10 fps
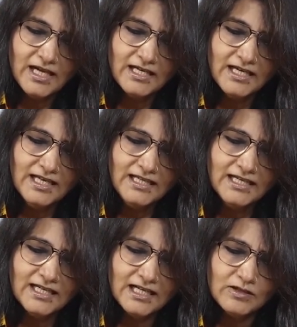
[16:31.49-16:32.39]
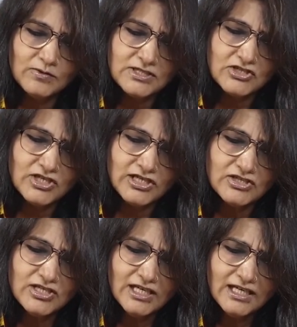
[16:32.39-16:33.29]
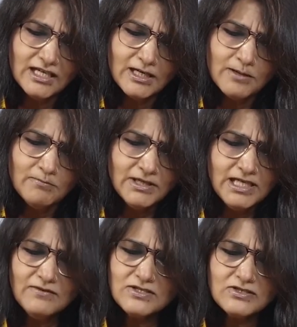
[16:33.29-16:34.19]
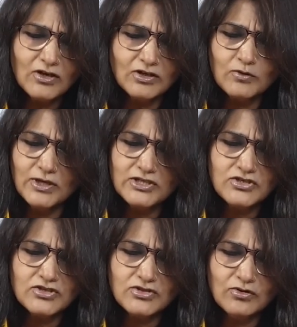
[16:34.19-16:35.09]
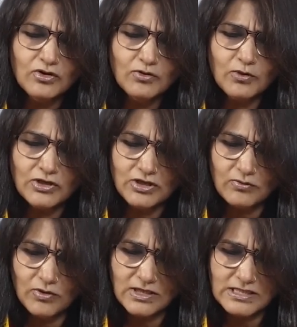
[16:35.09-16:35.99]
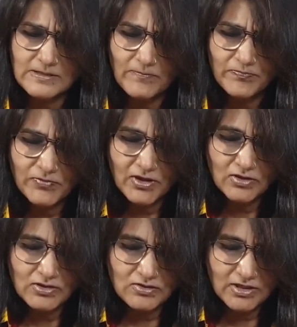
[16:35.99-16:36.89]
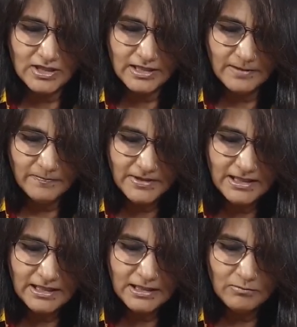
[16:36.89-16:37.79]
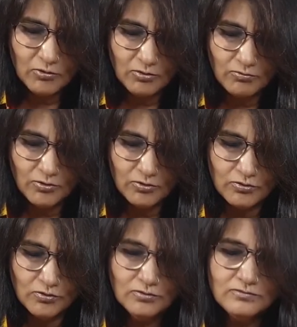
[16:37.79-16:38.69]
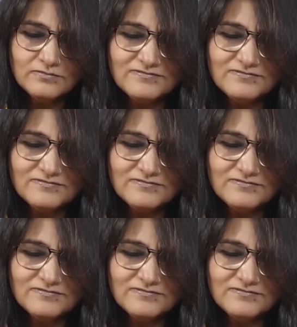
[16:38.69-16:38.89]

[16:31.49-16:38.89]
Again, the color was changing, but he was not quite sure what it was. So he dipped a little more blue